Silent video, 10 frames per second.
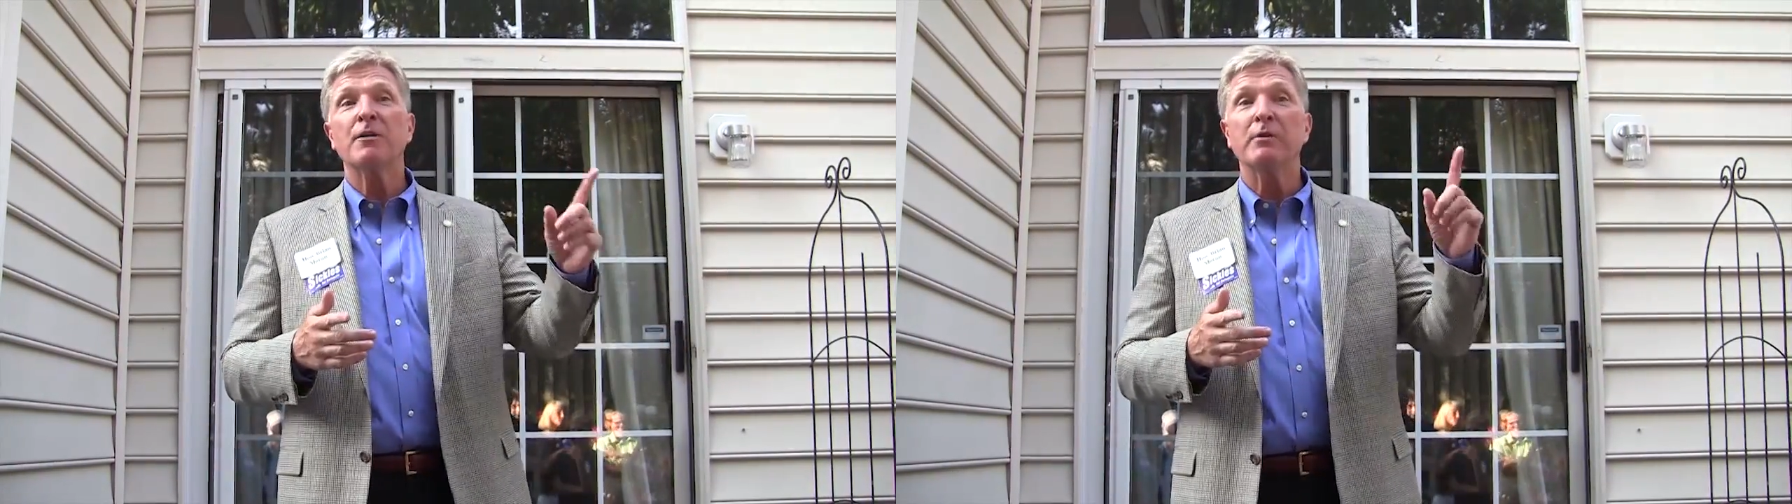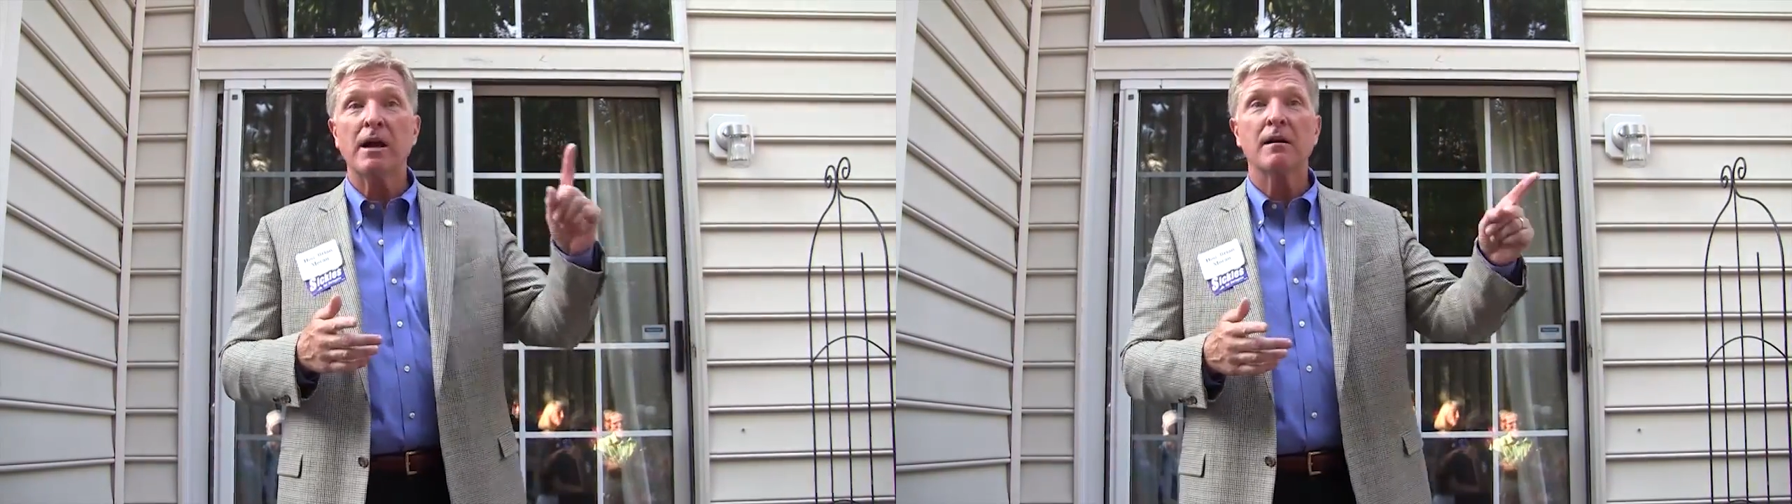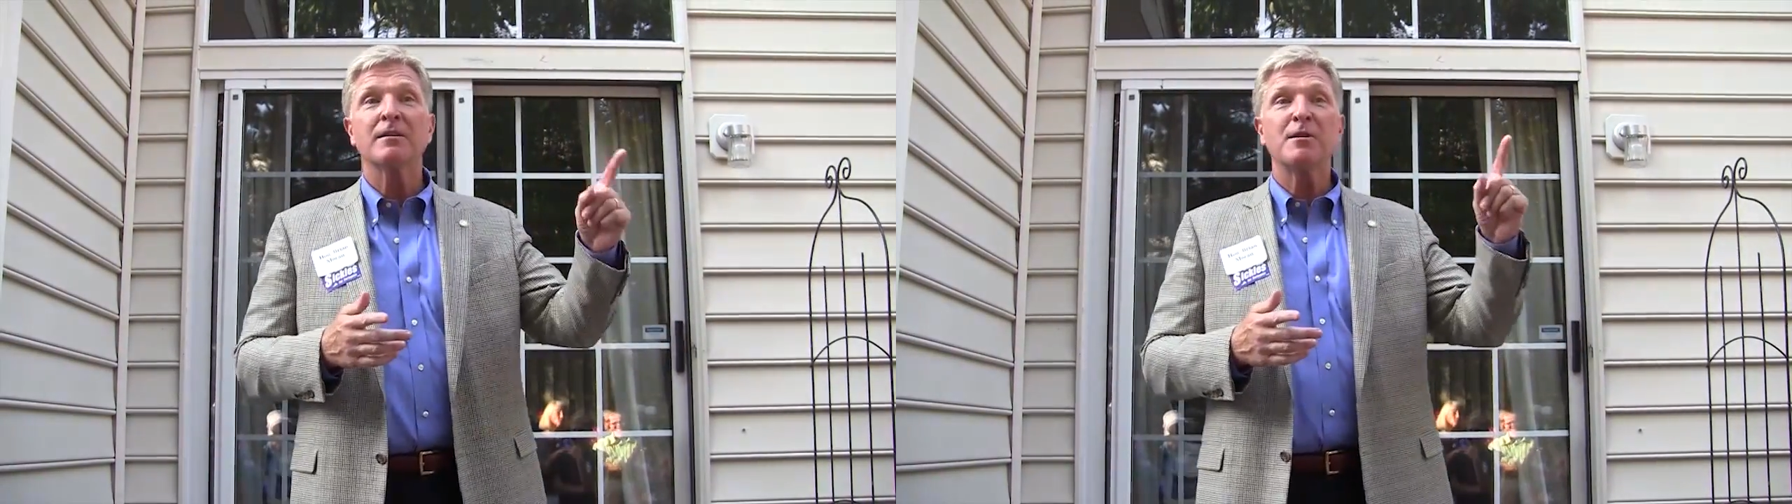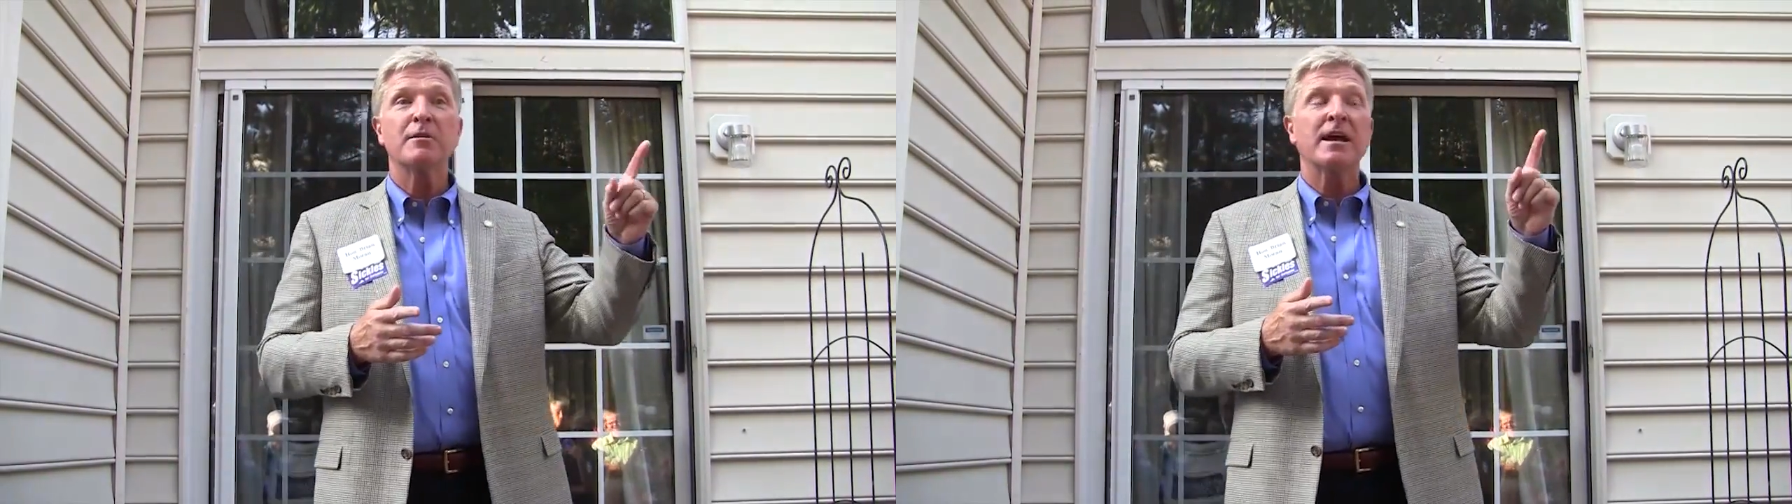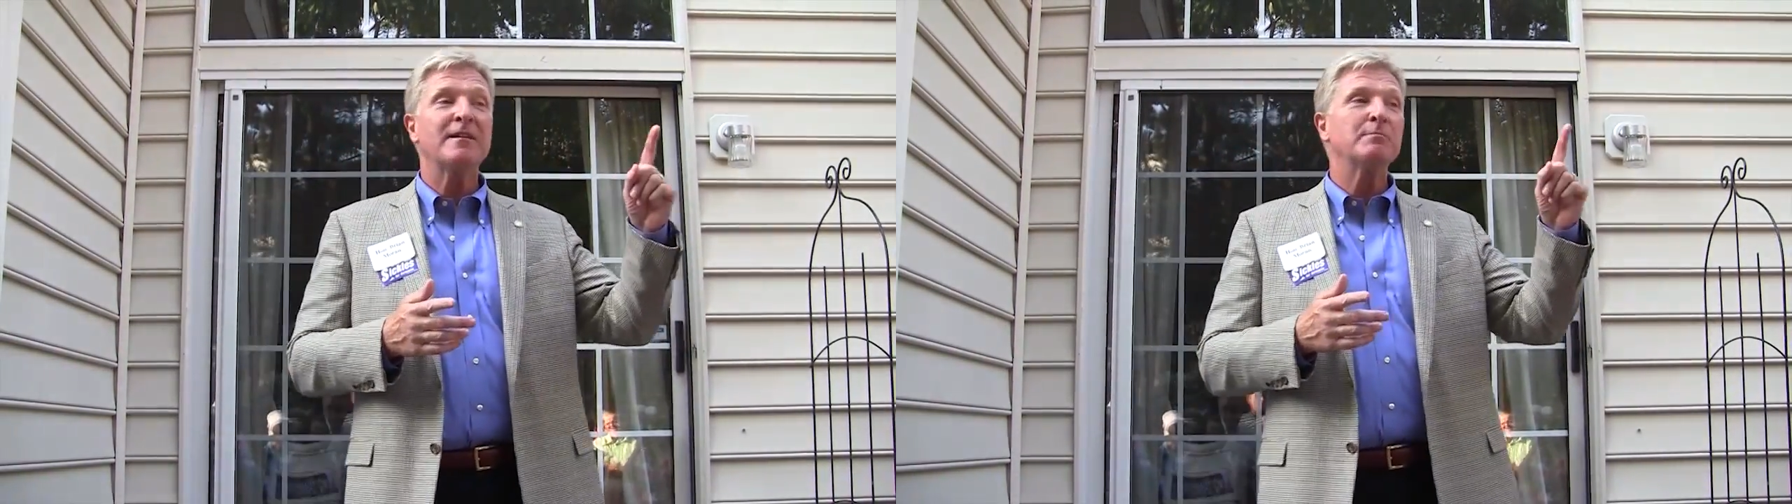we are
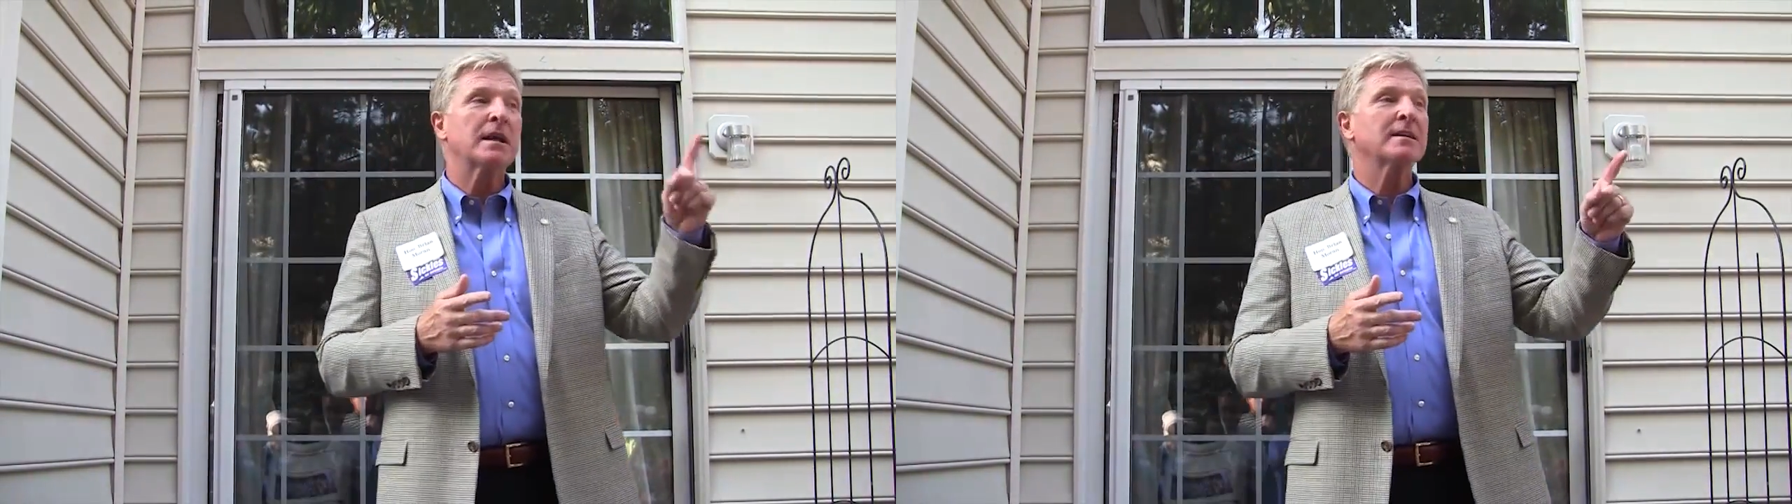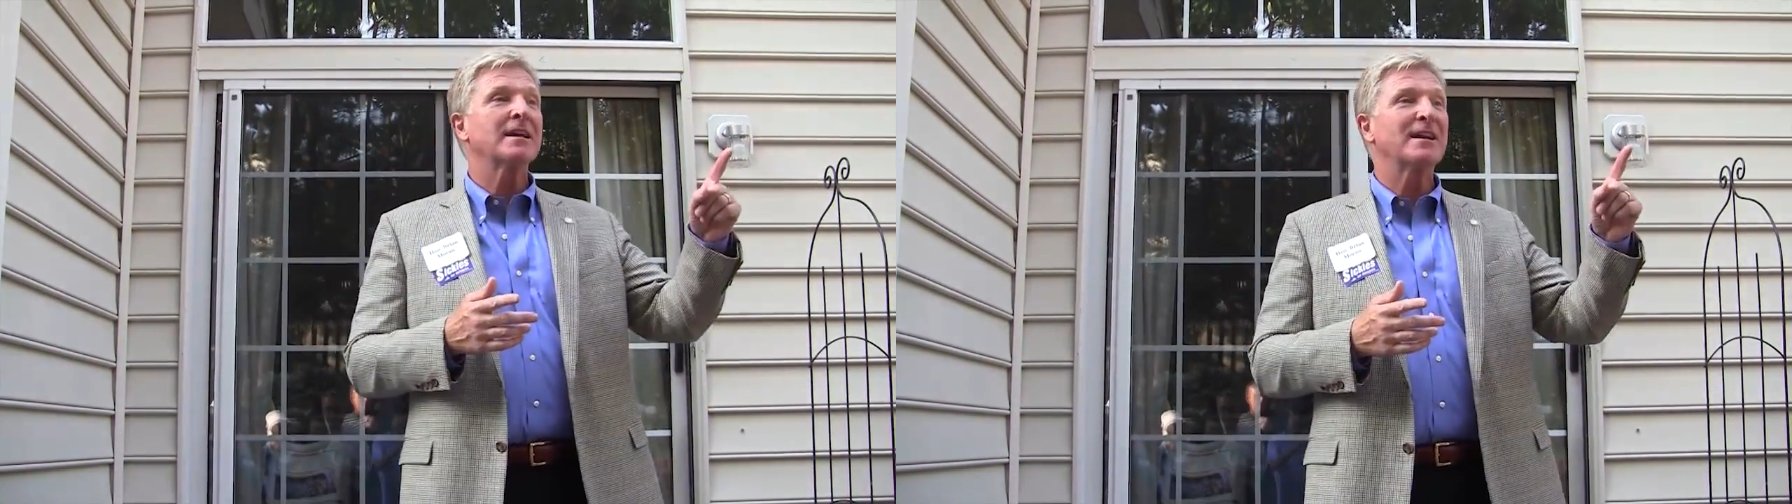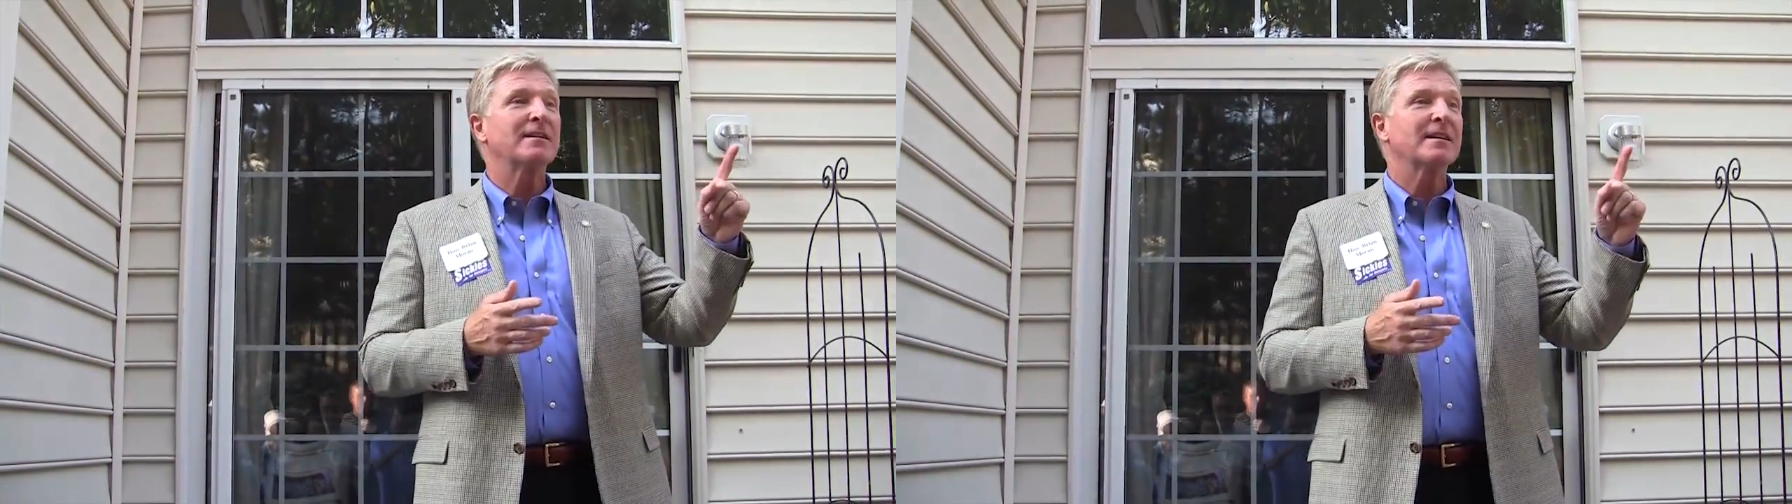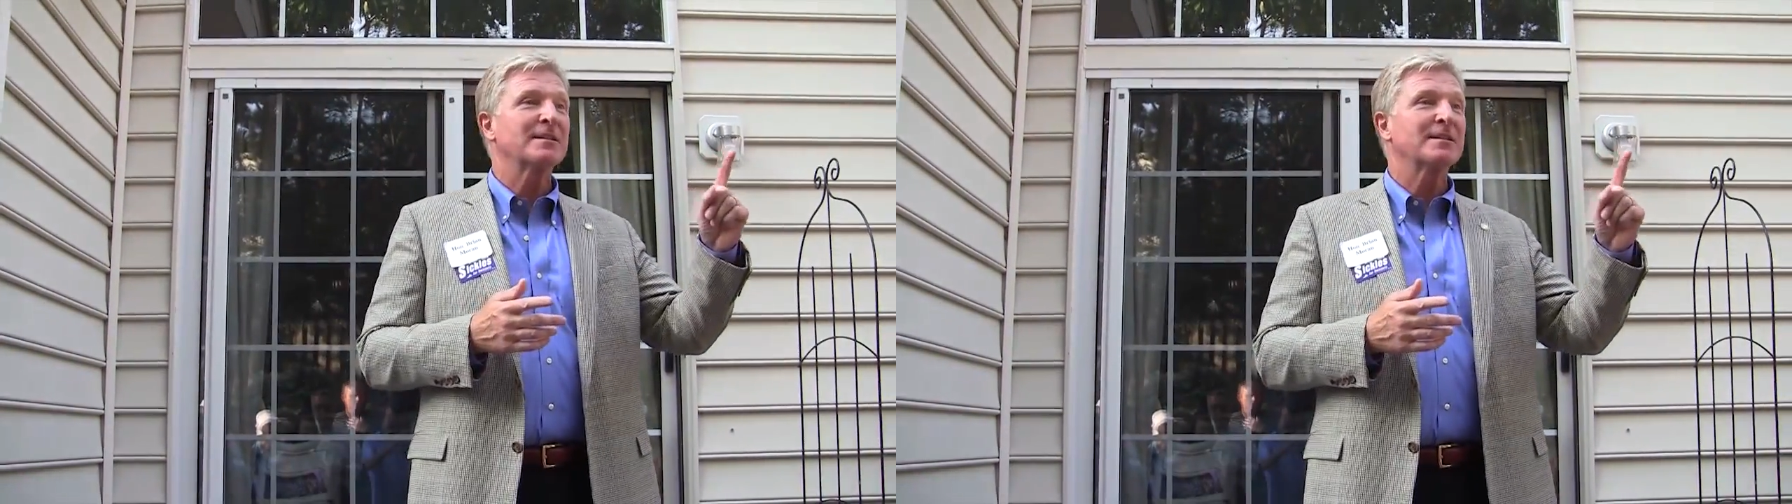going to have Medicaid